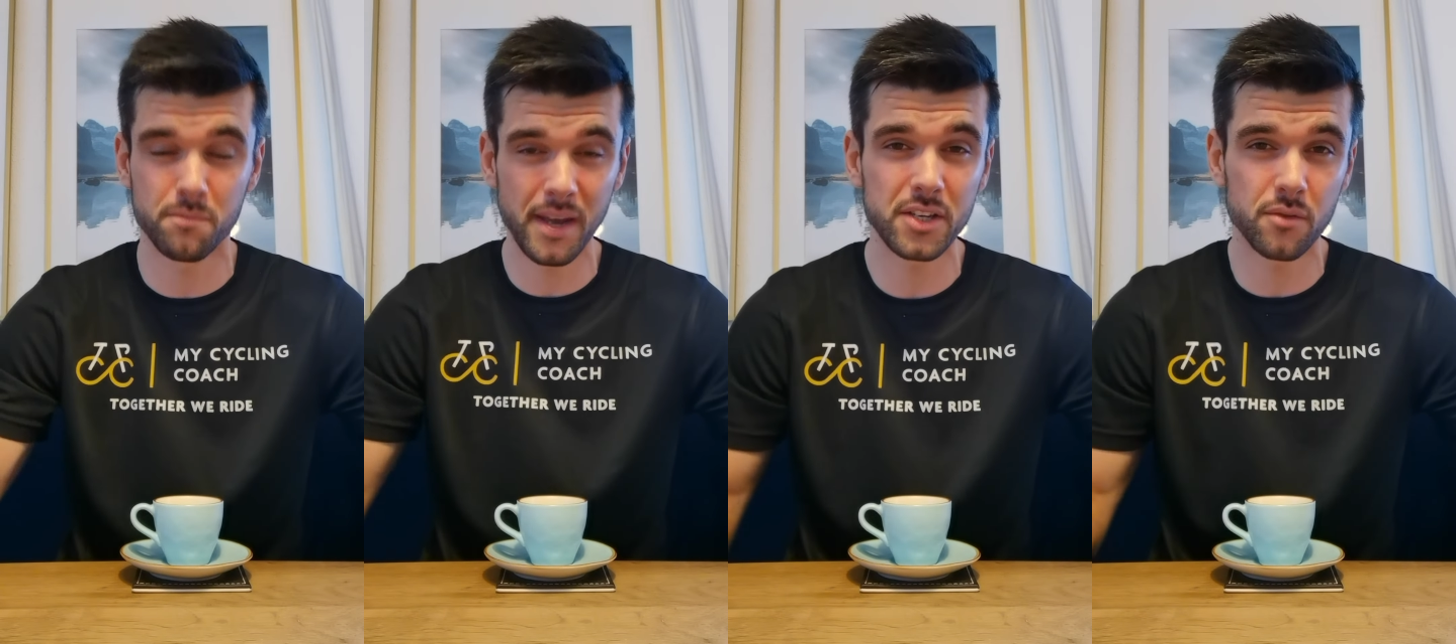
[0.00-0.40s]

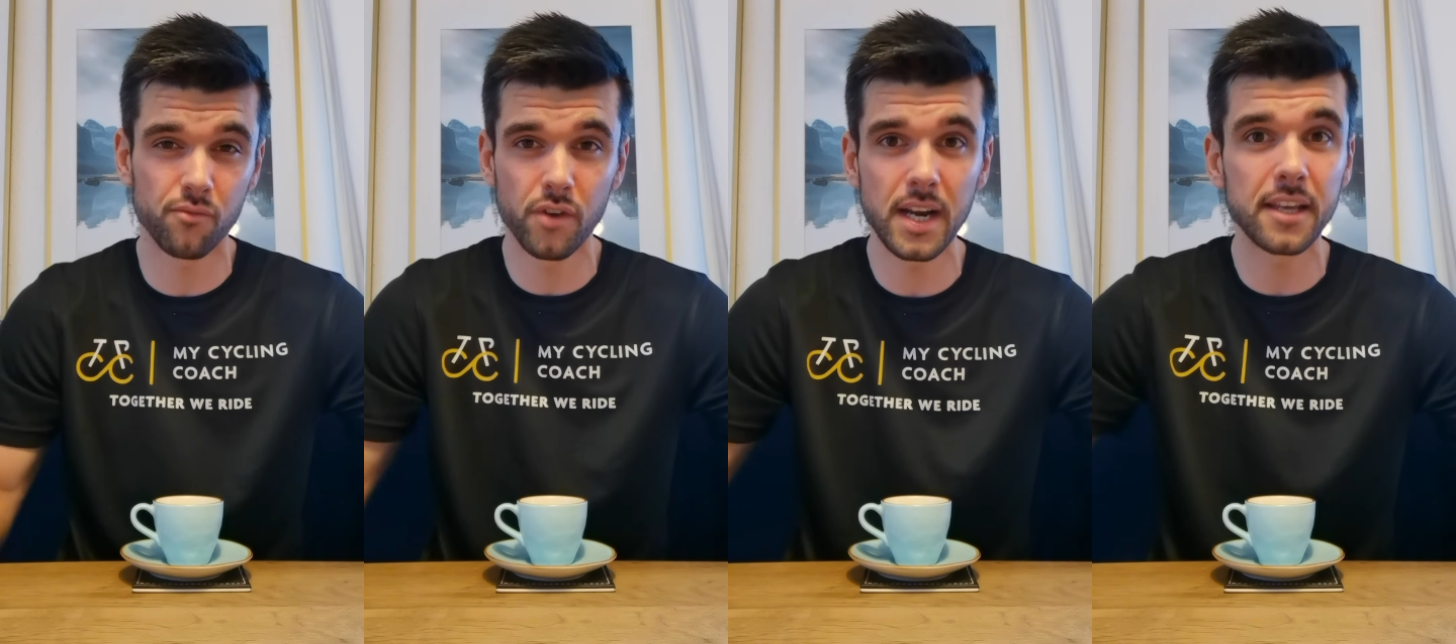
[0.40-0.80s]
made some
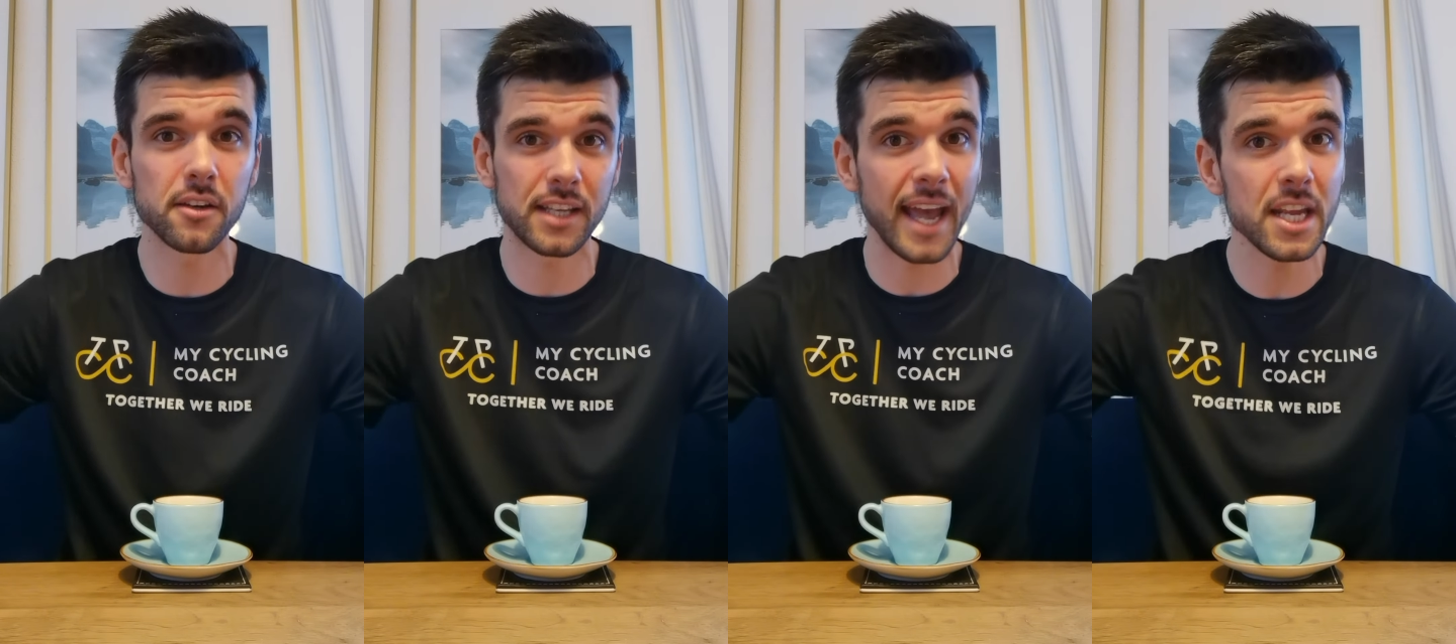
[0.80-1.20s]
really
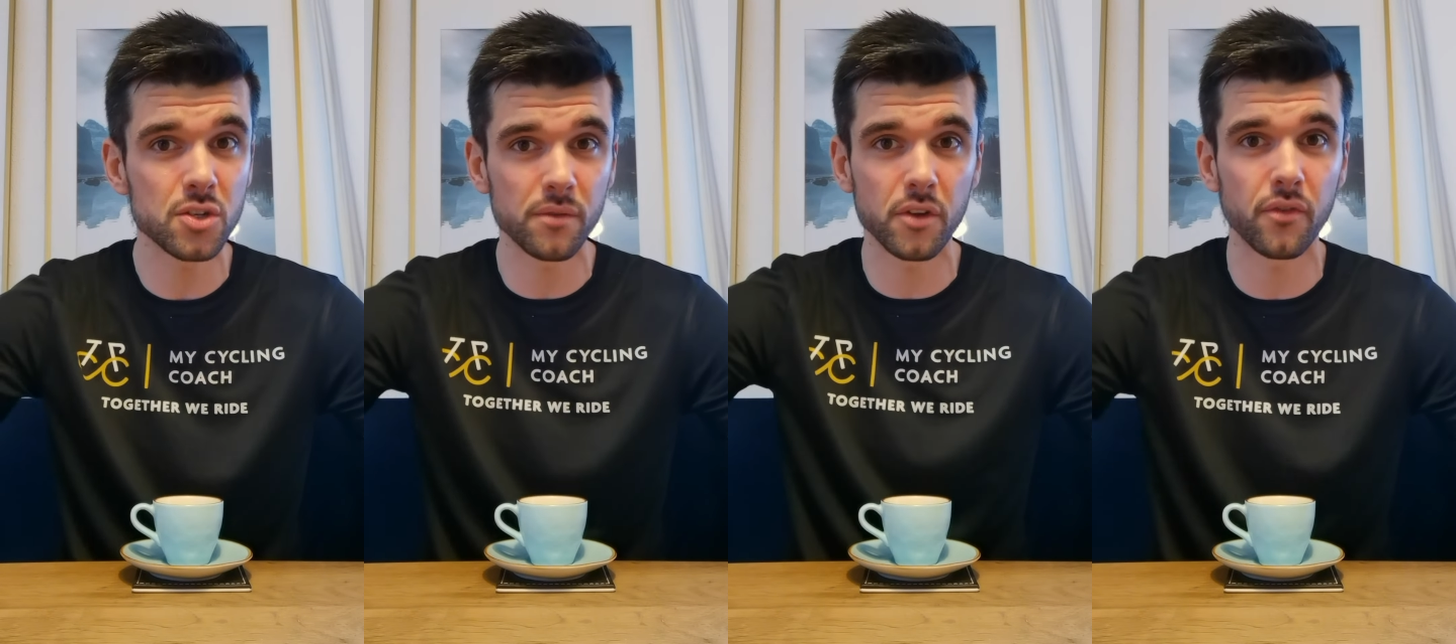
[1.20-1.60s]
good gains
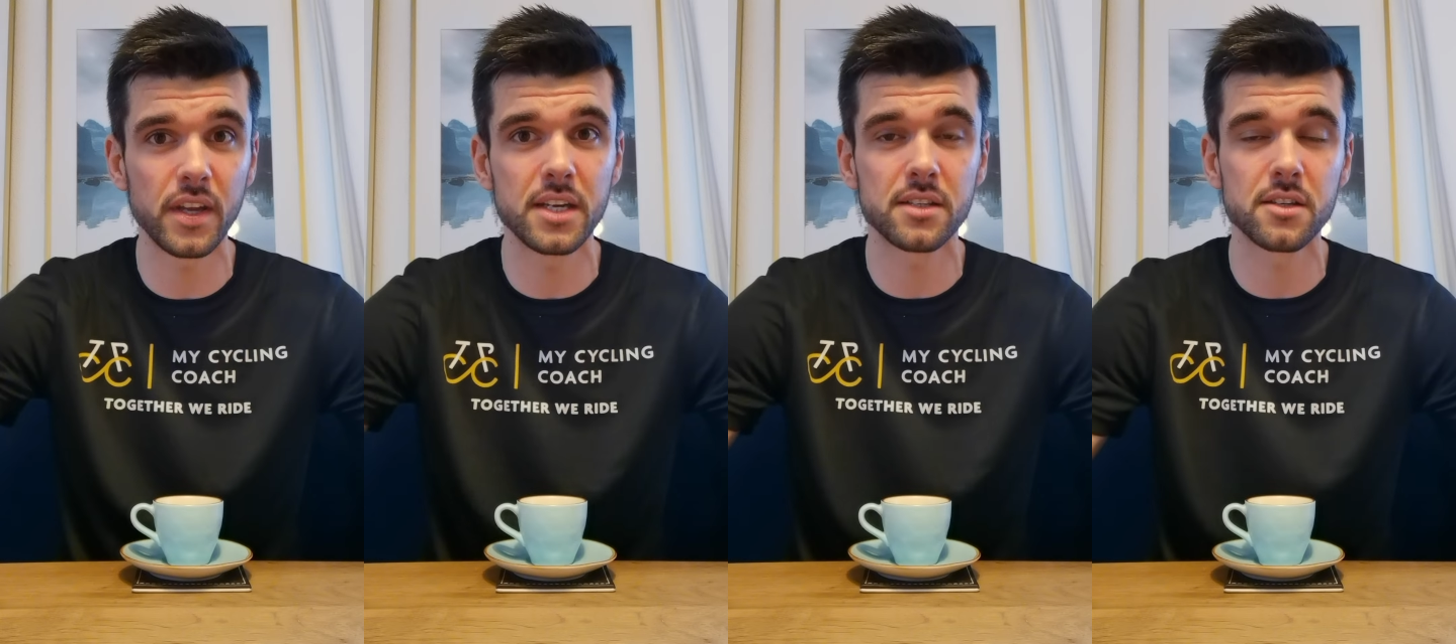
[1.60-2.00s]
with your
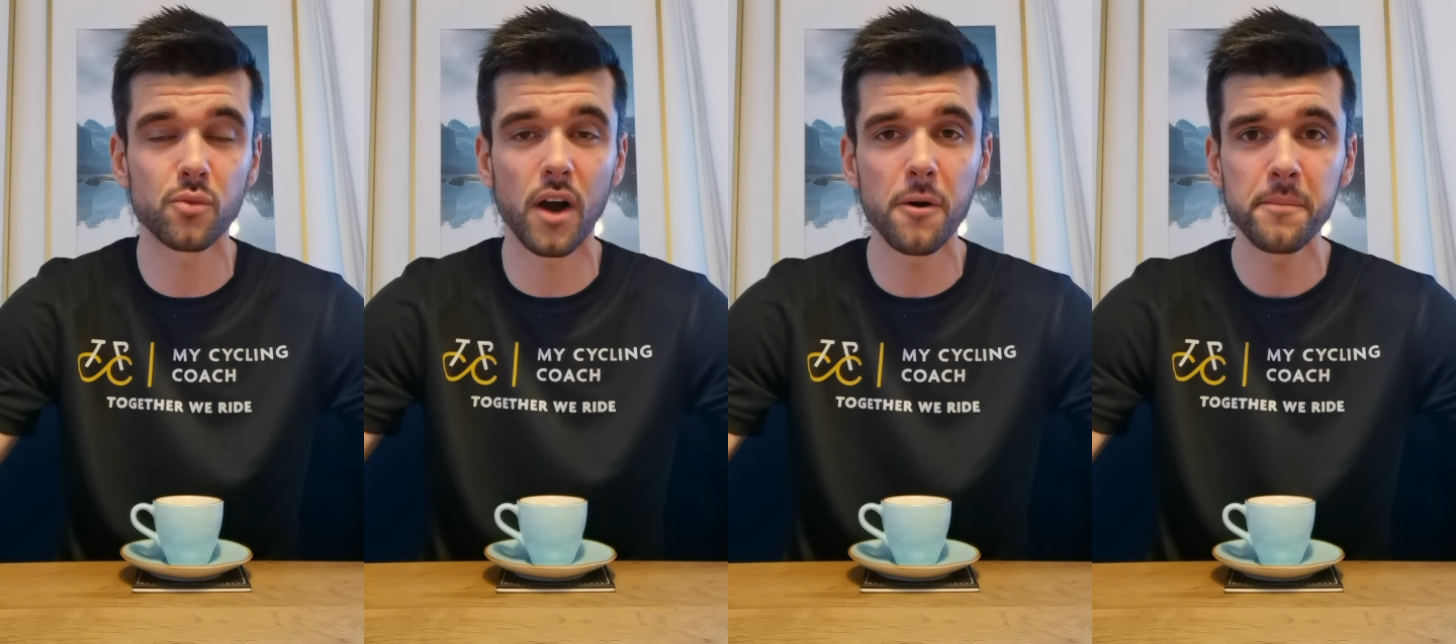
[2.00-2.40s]
fitness as
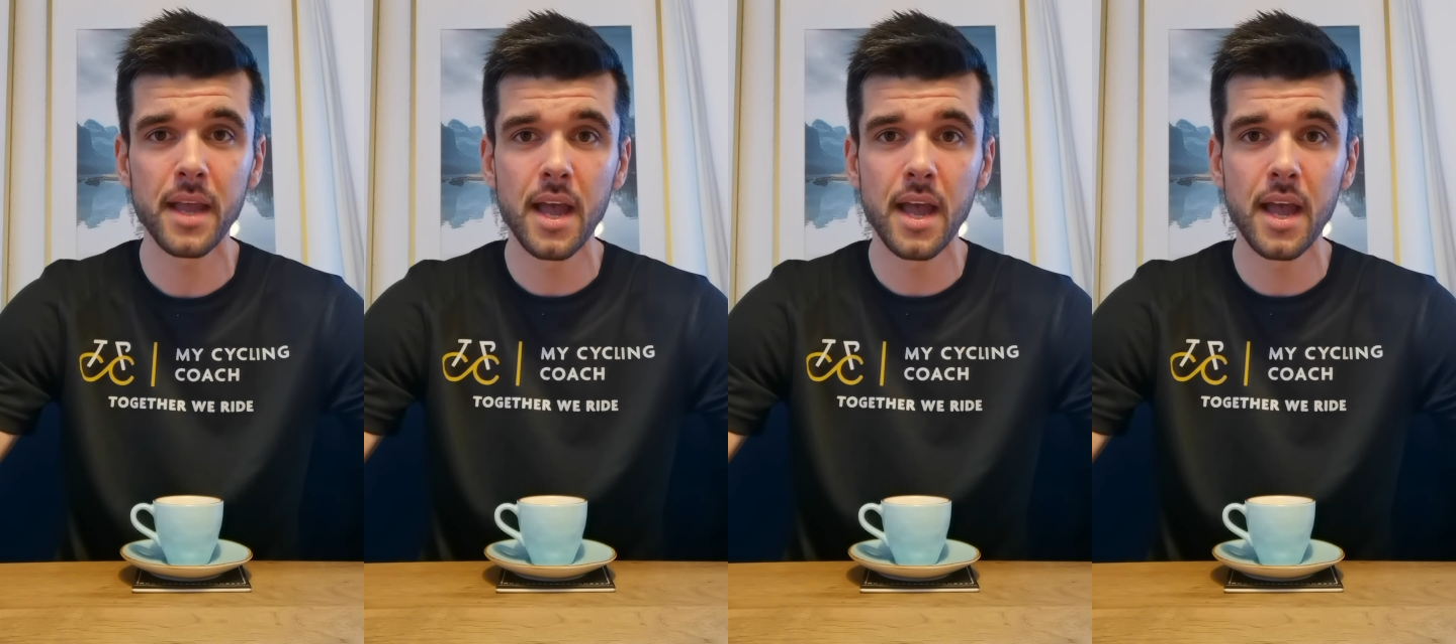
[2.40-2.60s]
well.